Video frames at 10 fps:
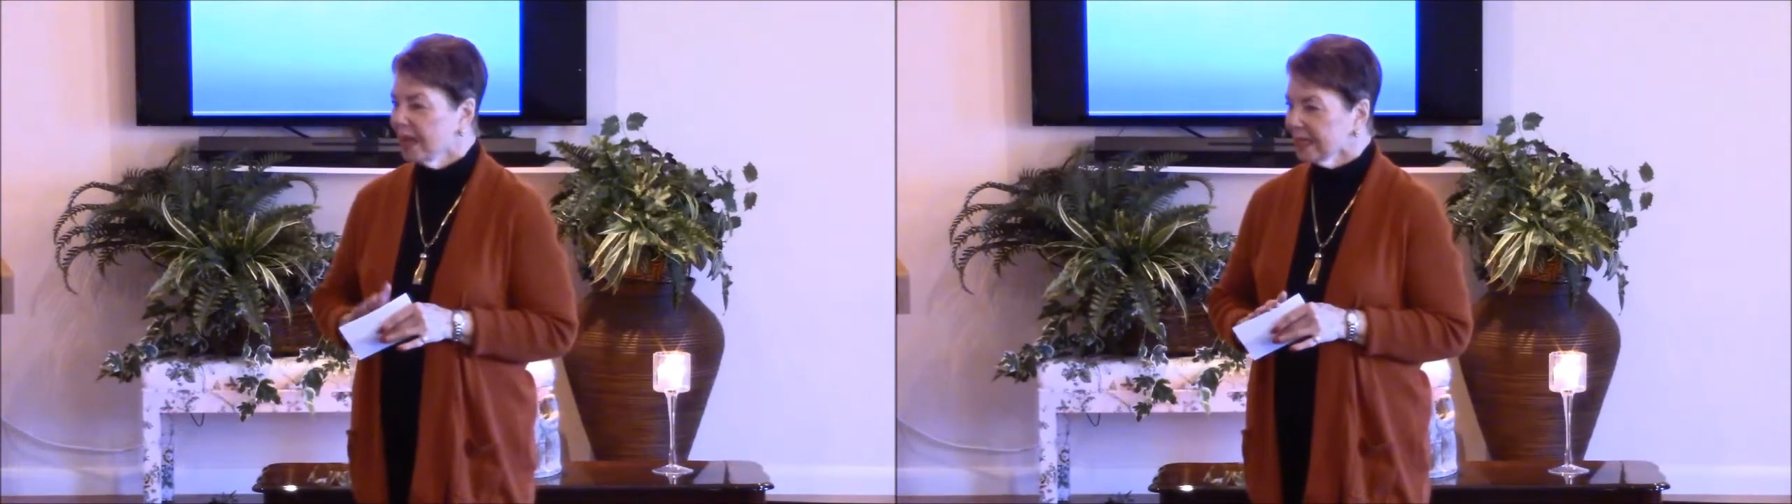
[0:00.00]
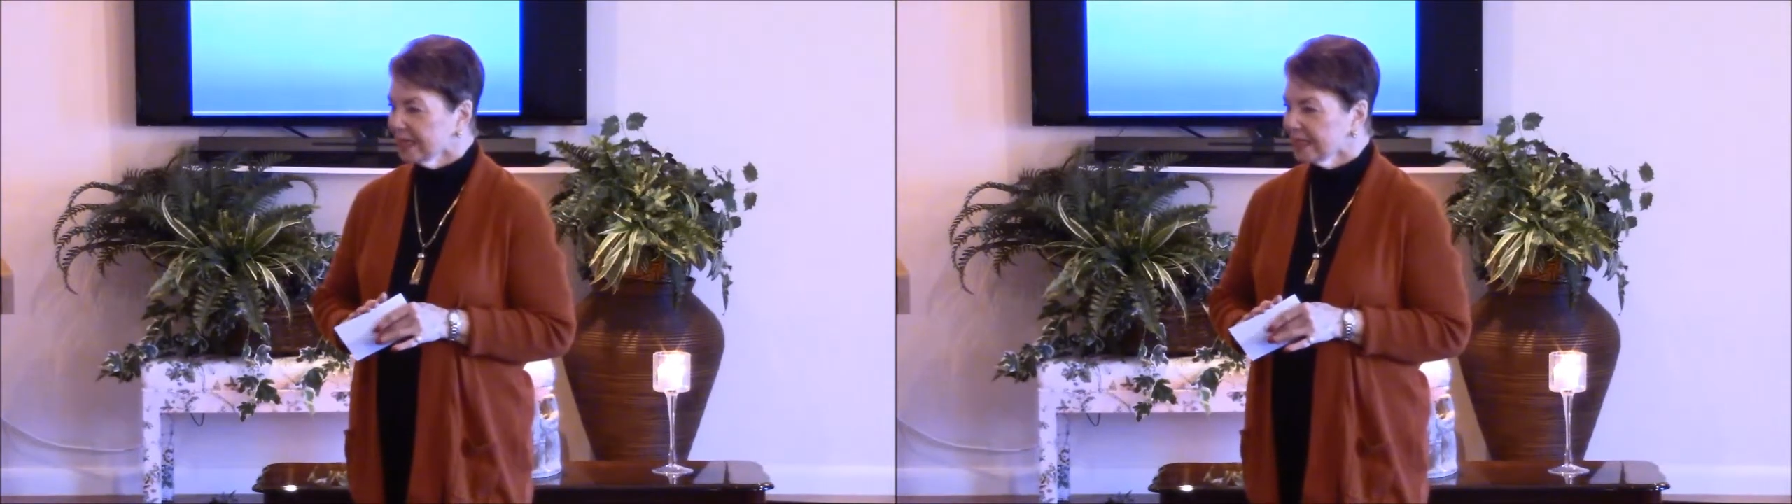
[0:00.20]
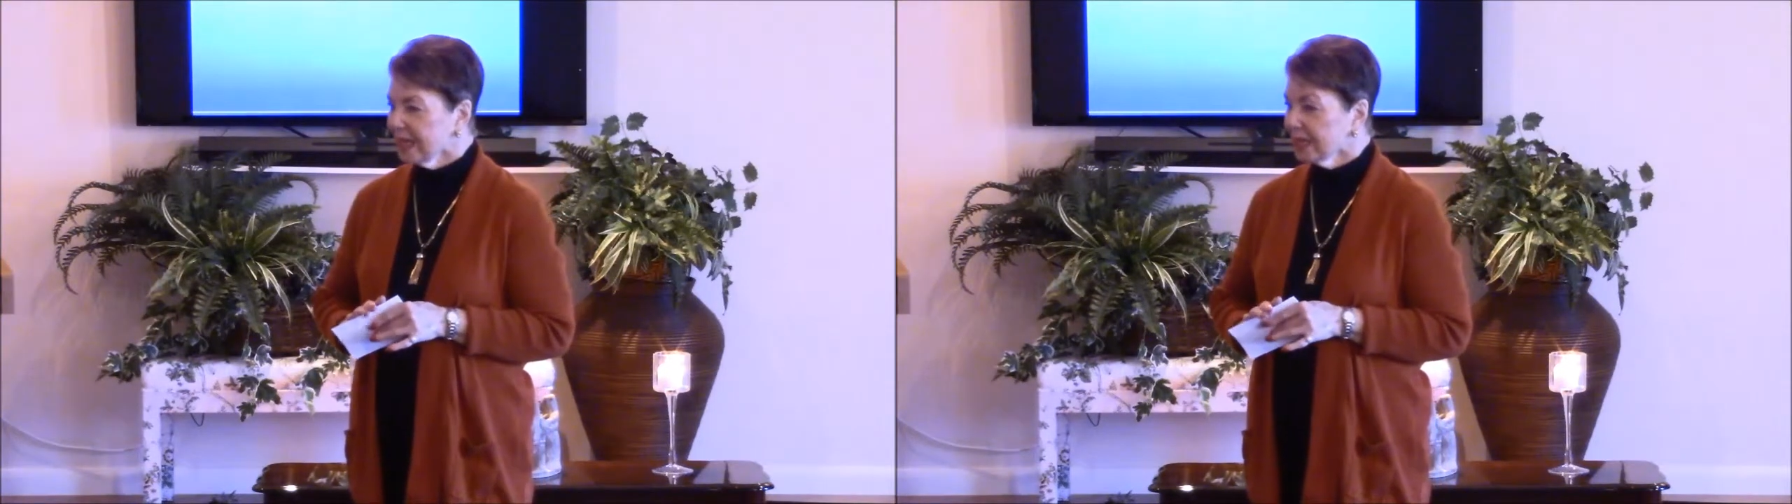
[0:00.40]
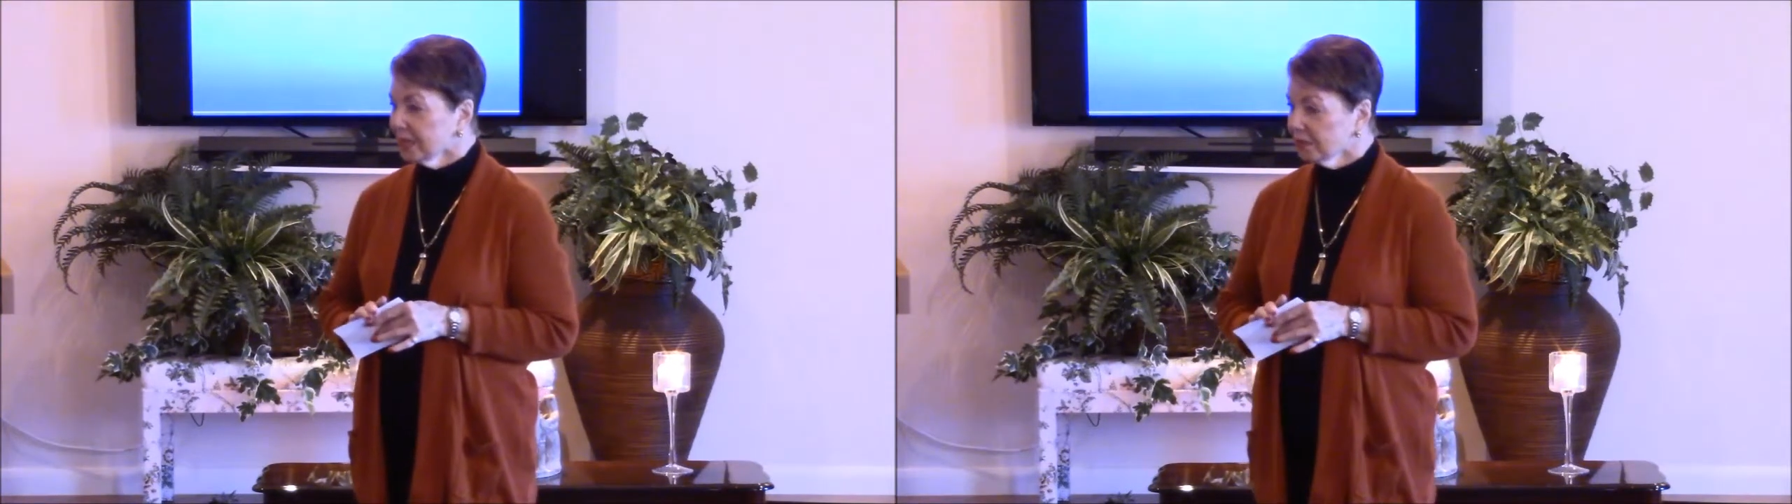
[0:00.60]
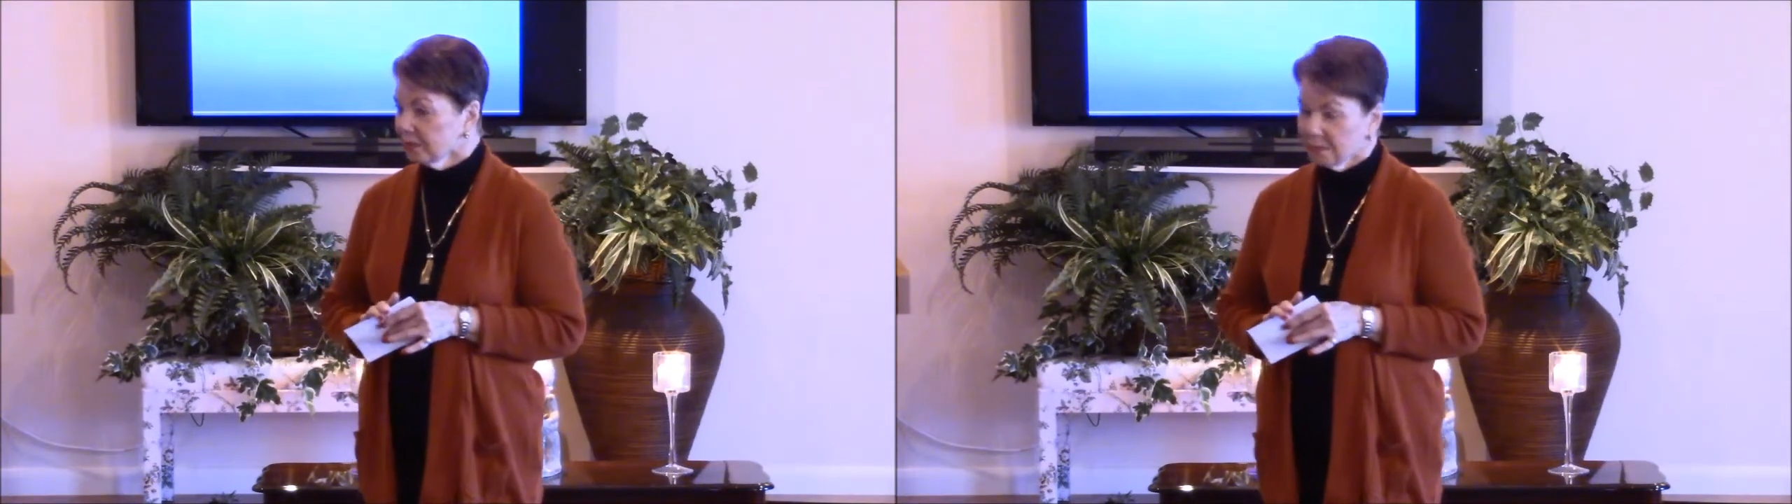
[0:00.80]
back as I
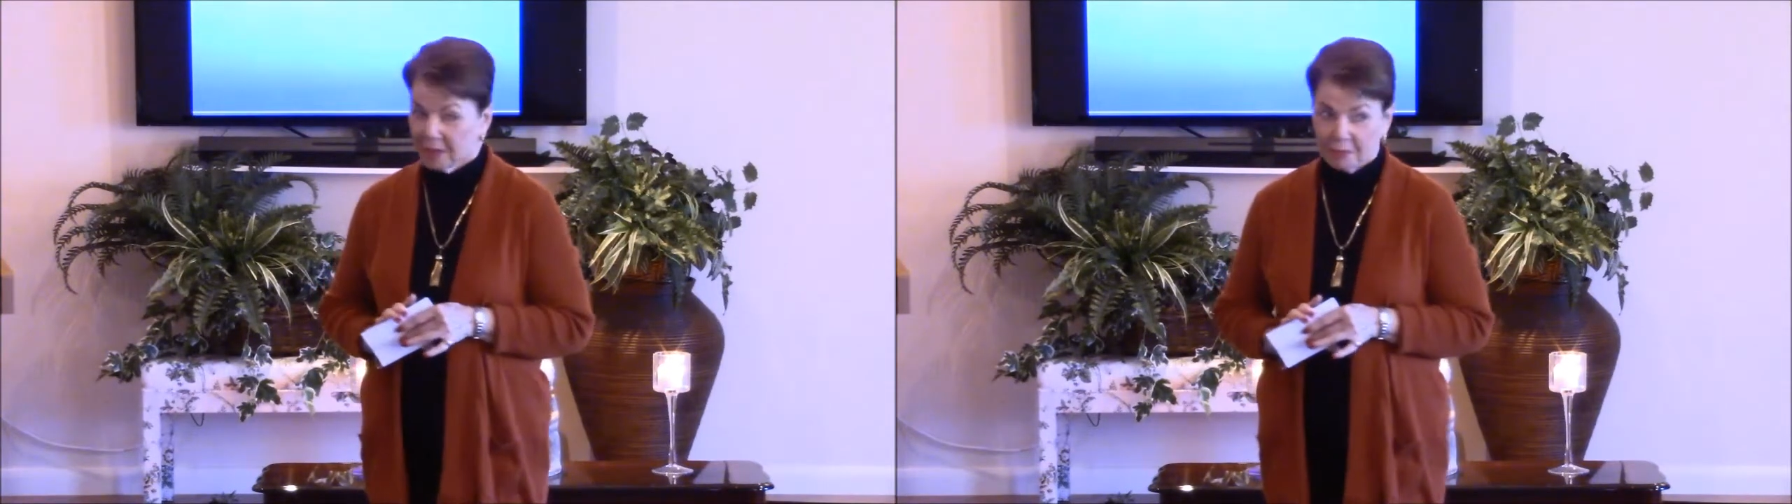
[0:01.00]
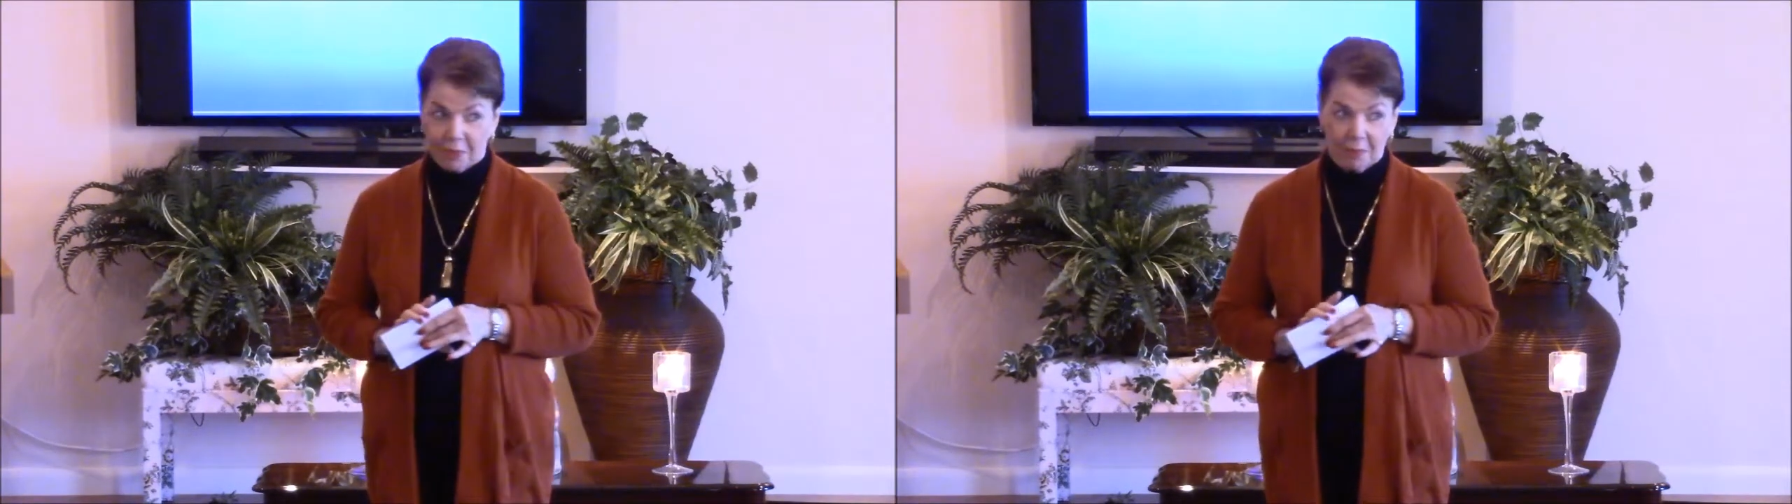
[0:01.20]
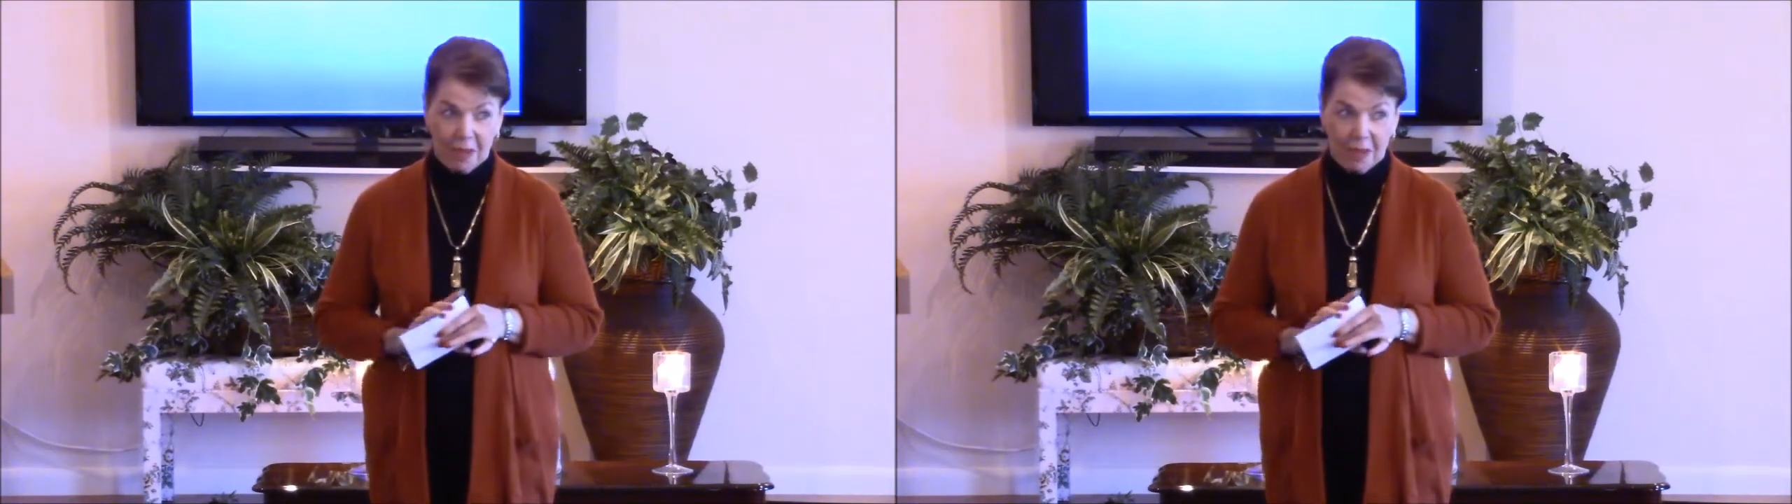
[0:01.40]
can remember,